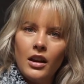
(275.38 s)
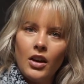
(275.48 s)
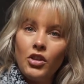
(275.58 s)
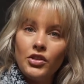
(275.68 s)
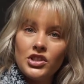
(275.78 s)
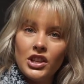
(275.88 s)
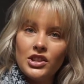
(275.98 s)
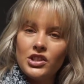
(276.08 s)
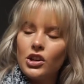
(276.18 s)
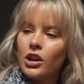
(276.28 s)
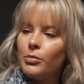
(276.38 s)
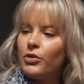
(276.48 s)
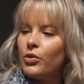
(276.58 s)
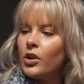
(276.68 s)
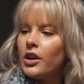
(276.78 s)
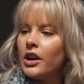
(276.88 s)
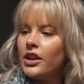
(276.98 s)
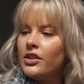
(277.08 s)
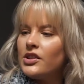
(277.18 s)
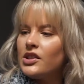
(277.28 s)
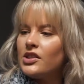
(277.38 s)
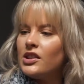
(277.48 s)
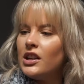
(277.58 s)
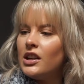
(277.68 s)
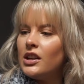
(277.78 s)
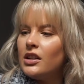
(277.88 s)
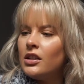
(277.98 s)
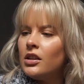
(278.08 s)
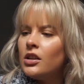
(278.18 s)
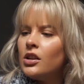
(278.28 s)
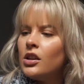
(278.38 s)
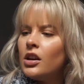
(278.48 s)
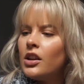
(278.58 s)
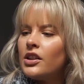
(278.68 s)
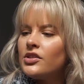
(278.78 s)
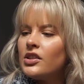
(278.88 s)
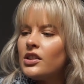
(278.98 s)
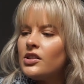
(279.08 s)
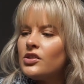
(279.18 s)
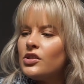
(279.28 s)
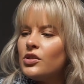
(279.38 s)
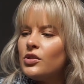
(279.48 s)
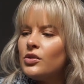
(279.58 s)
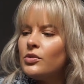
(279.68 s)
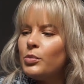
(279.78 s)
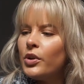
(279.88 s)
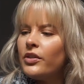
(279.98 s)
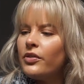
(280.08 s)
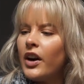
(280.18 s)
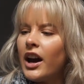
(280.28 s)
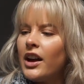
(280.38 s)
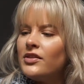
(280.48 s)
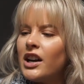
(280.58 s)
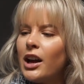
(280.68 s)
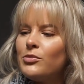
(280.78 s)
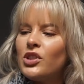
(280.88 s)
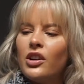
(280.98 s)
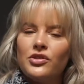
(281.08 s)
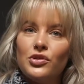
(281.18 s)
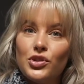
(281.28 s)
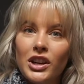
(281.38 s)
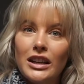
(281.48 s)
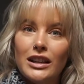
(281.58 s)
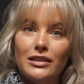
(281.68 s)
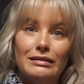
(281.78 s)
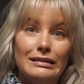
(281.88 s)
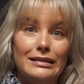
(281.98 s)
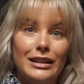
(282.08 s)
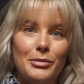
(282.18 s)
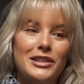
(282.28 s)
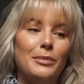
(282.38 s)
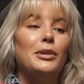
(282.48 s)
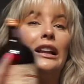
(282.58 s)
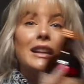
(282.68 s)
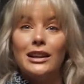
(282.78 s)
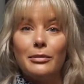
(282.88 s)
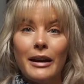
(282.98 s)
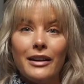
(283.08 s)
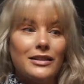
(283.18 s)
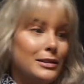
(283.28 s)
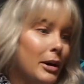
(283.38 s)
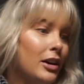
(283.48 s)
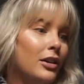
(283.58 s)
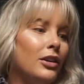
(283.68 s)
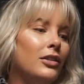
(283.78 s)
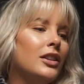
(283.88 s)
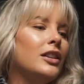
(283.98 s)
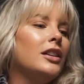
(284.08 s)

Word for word: I've never seen this at Target before. And this is the, I think it says 2.5 times concentrated. Ooh, that means I'm gonna be cleaning my house tomorrow.